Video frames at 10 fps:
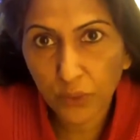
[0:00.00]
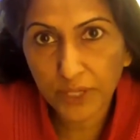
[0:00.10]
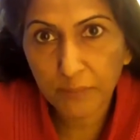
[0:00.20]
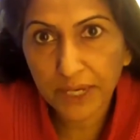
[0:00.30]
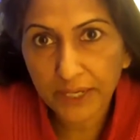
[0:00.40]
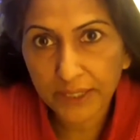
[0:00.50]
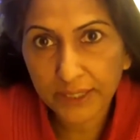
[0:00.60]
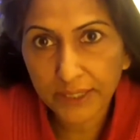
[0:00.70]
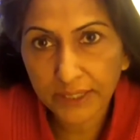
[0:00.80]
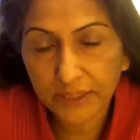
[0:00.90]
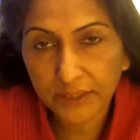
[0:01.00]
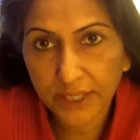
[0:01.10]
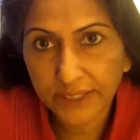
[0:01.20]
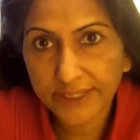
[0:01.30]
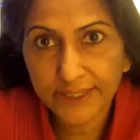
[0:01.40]
way back in
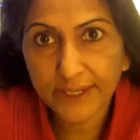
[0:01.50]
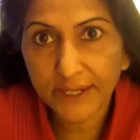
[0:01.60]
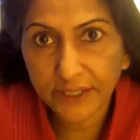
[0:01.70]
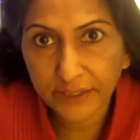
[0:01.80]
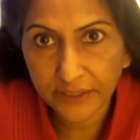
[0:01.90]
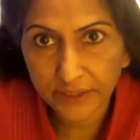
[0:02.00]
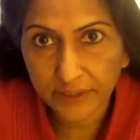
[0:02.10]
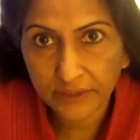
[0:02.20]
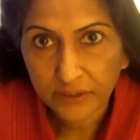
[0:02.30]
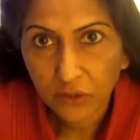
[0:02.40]
1990